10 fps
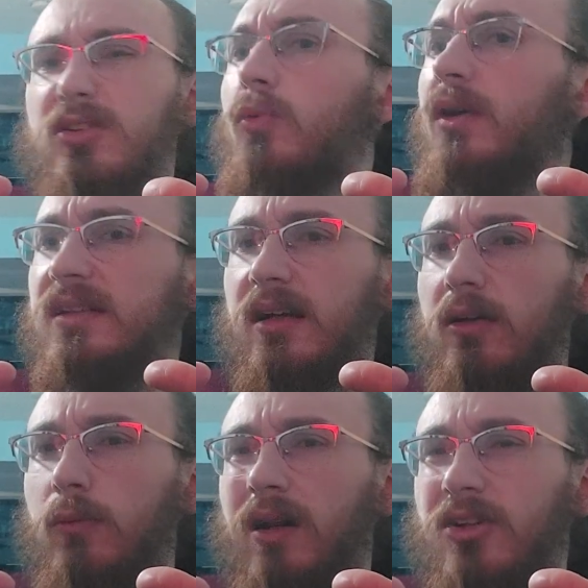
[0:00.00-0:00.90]
They weren't exactly
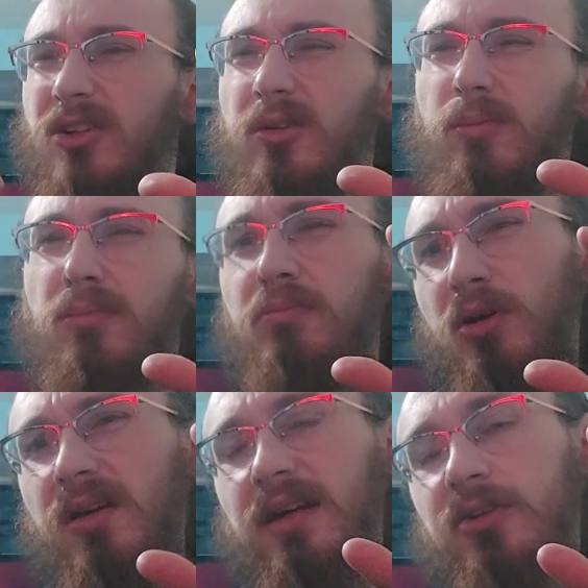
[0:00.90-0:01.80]
1 inch. They were
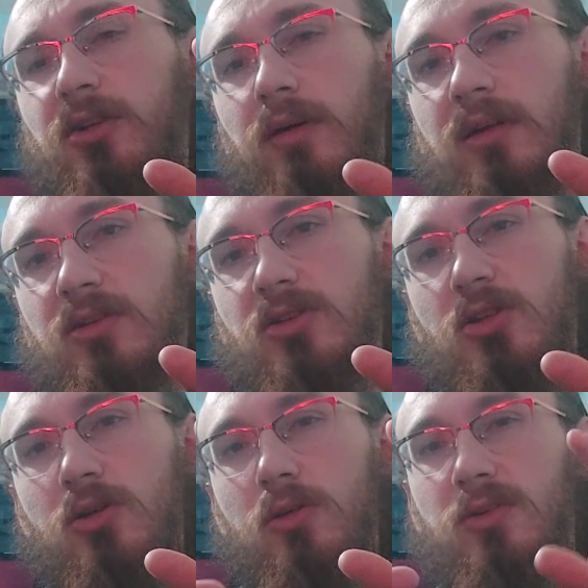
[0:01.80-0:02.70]
probably actually around
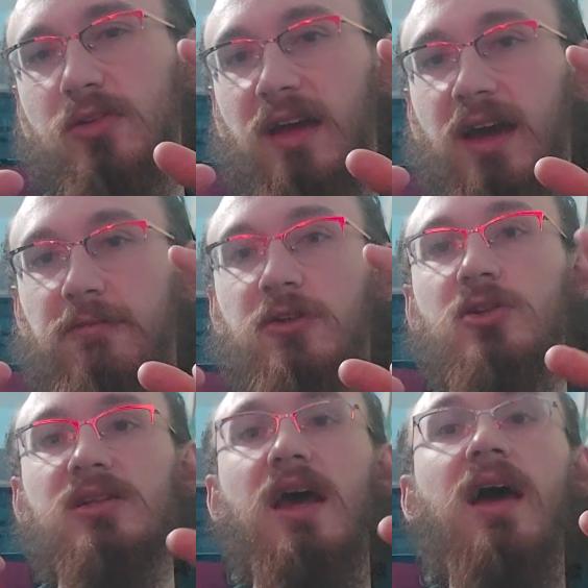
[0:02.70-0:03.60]
2.5
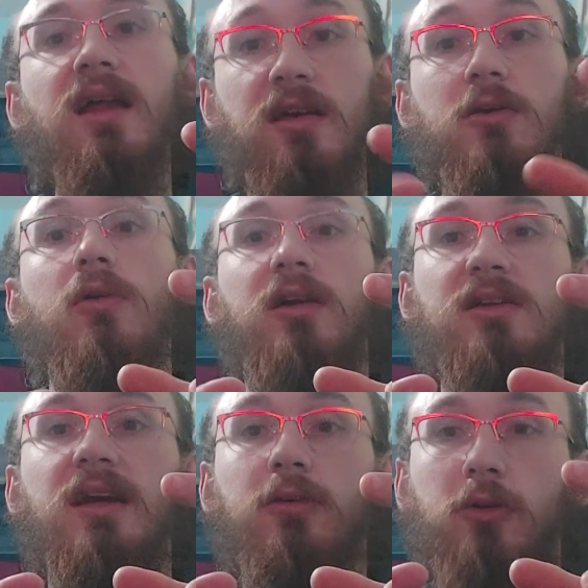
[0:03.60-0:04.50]
inches that you locked
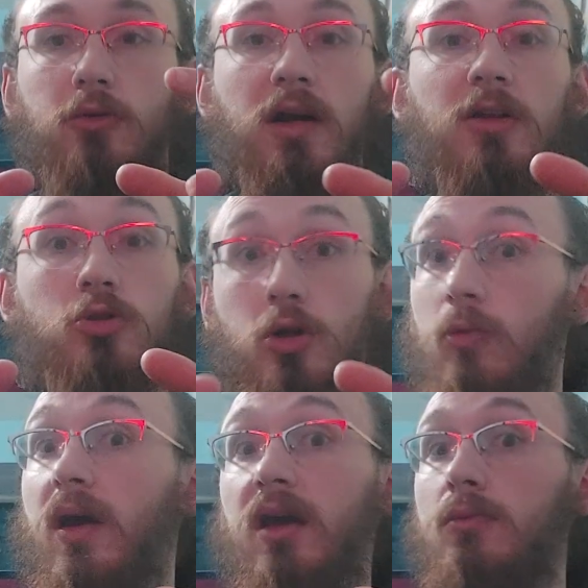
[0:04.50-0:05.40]
together and created
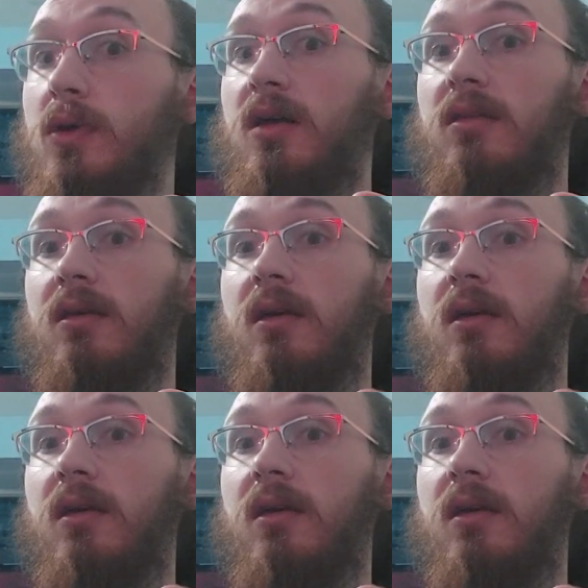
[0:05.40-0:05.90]
terrain with.